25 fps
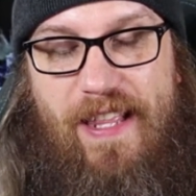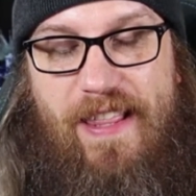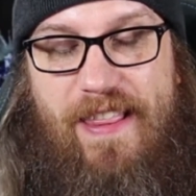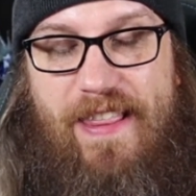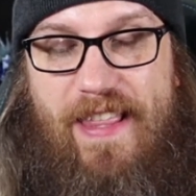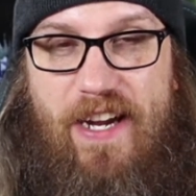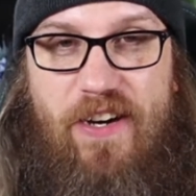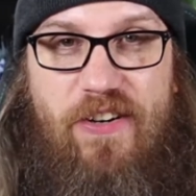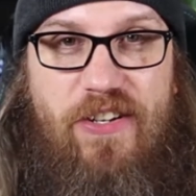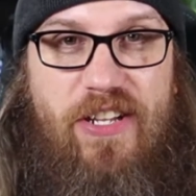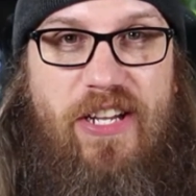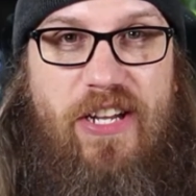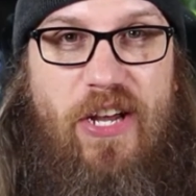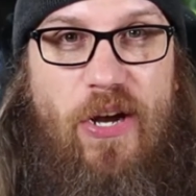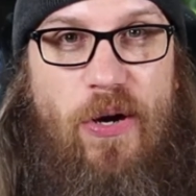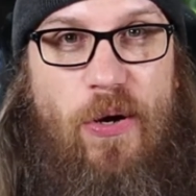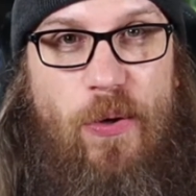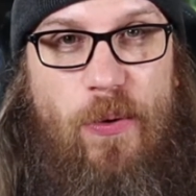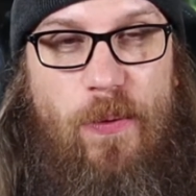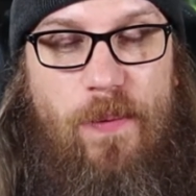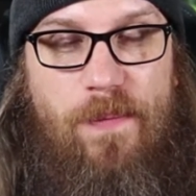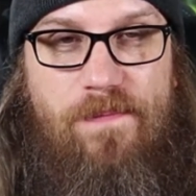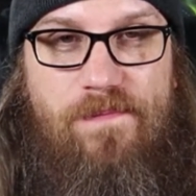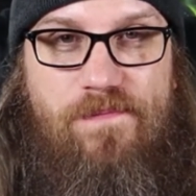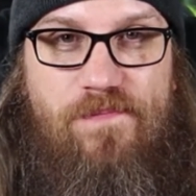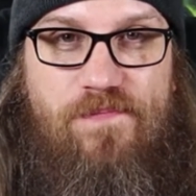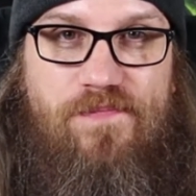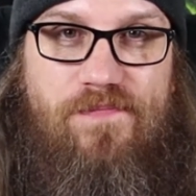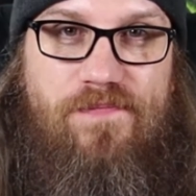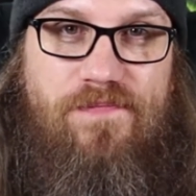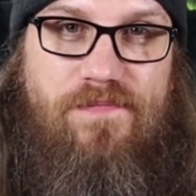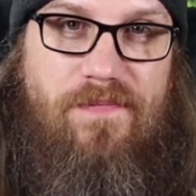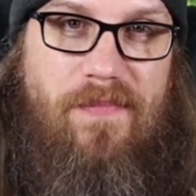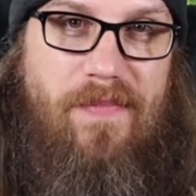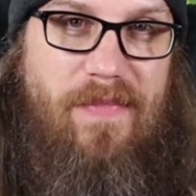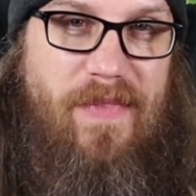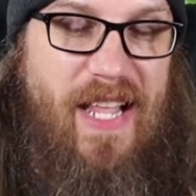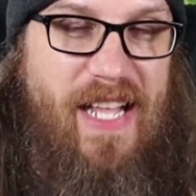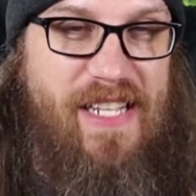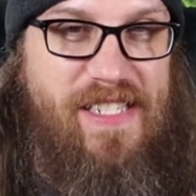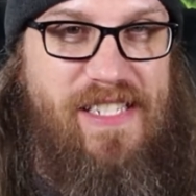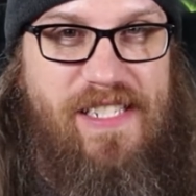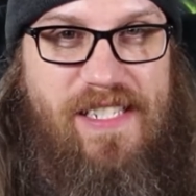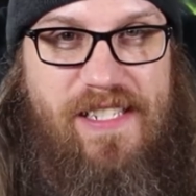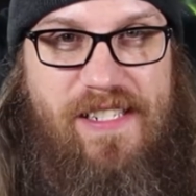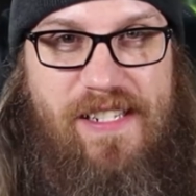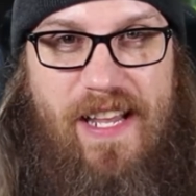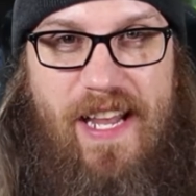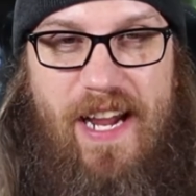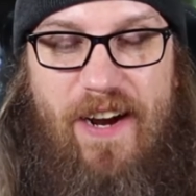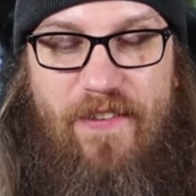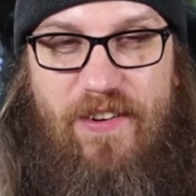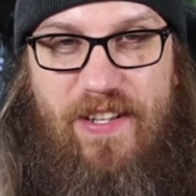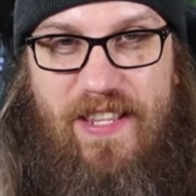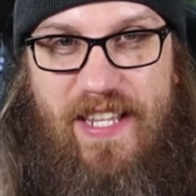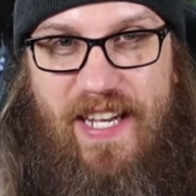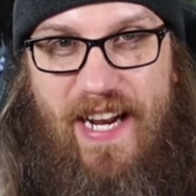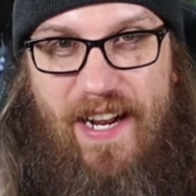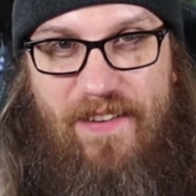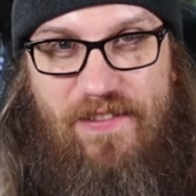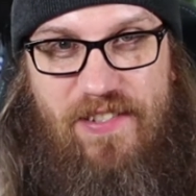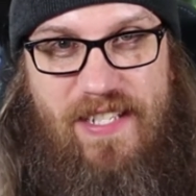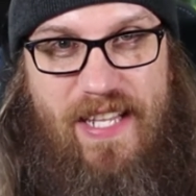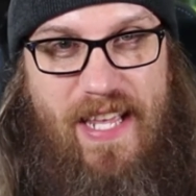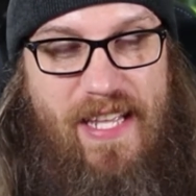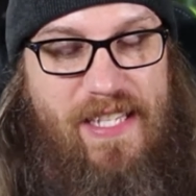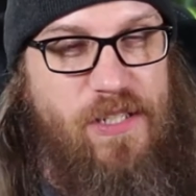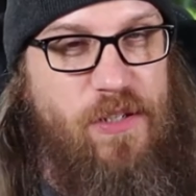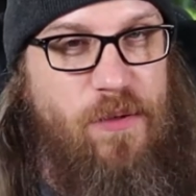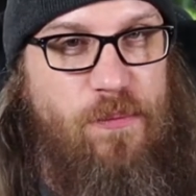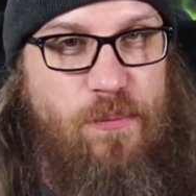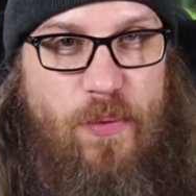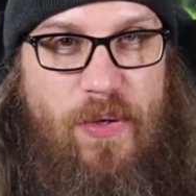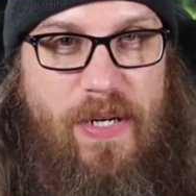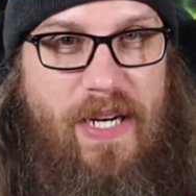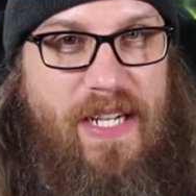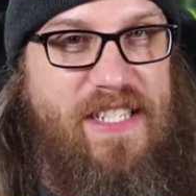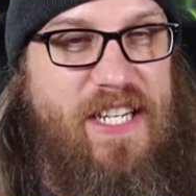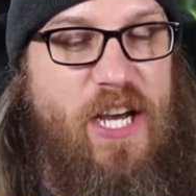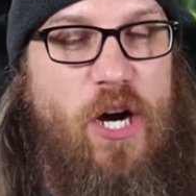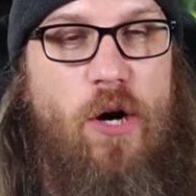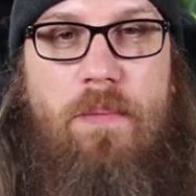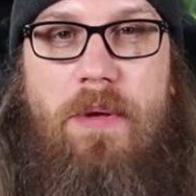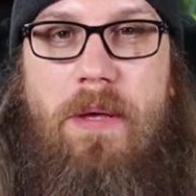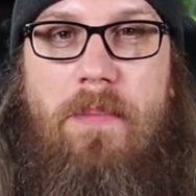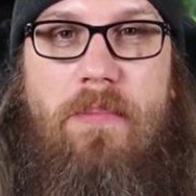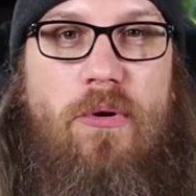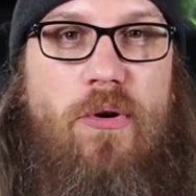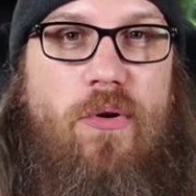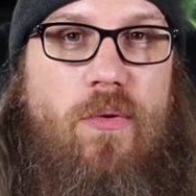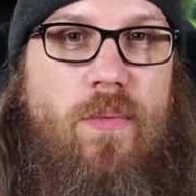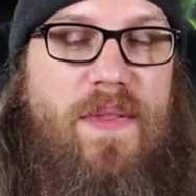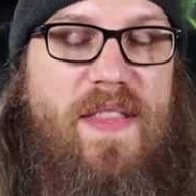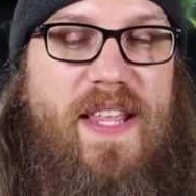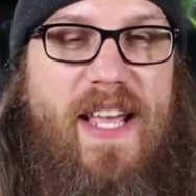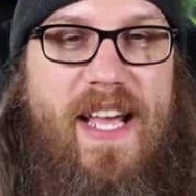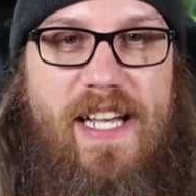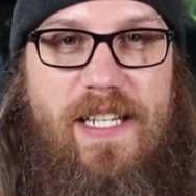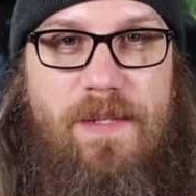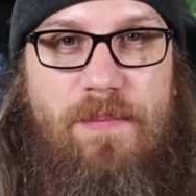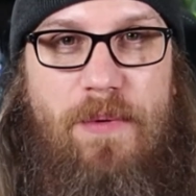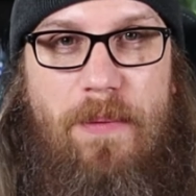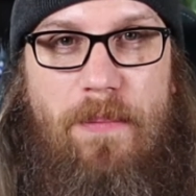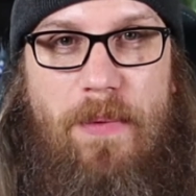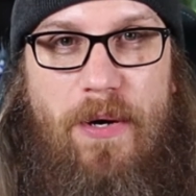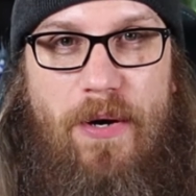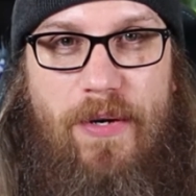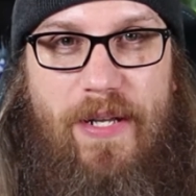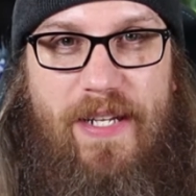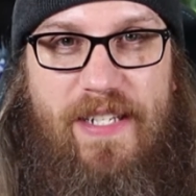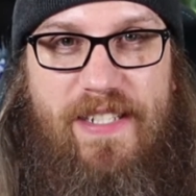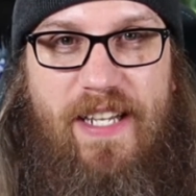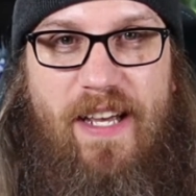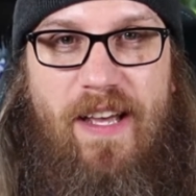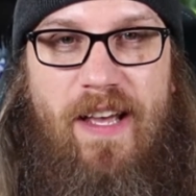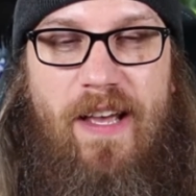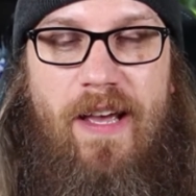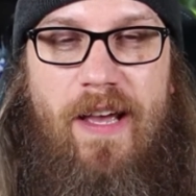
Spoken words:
there you go. That's everything I have to say. That's what I tell people when they ask me about it.